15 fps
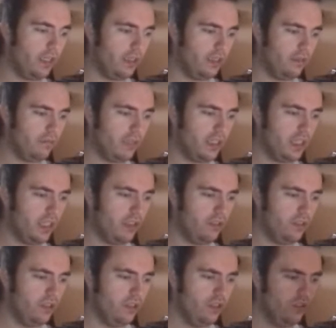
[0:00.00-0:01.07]
but my
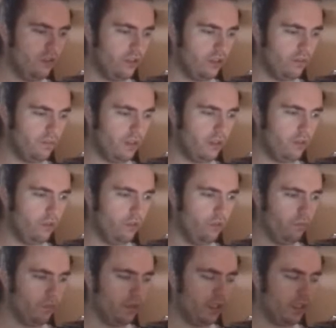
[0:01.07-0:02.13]
days should be
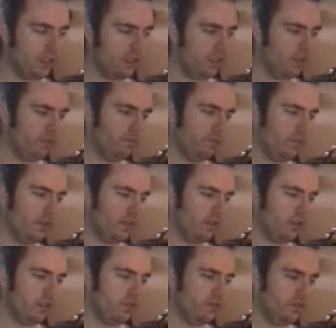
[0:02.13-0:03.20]
opening up
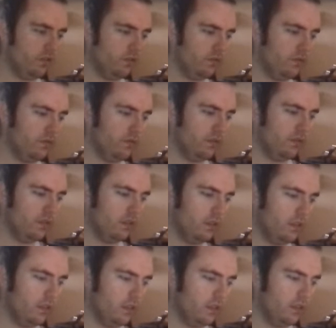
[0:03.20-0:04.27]
fairly soon.
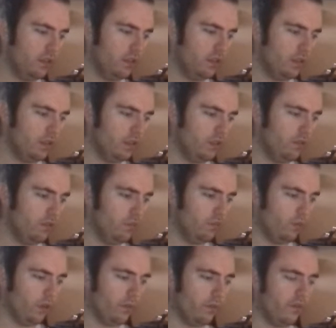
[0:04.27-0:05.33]
Do
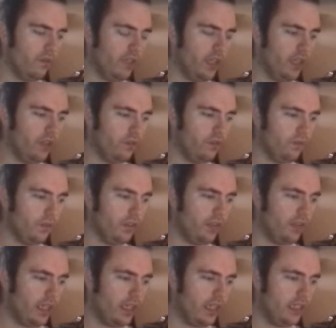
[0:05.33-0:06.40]
more videos for
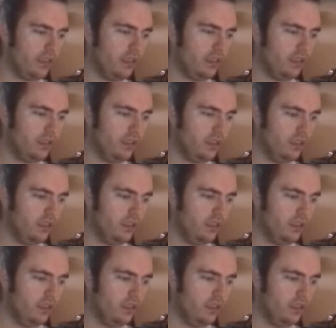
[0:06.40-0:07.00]
you guys.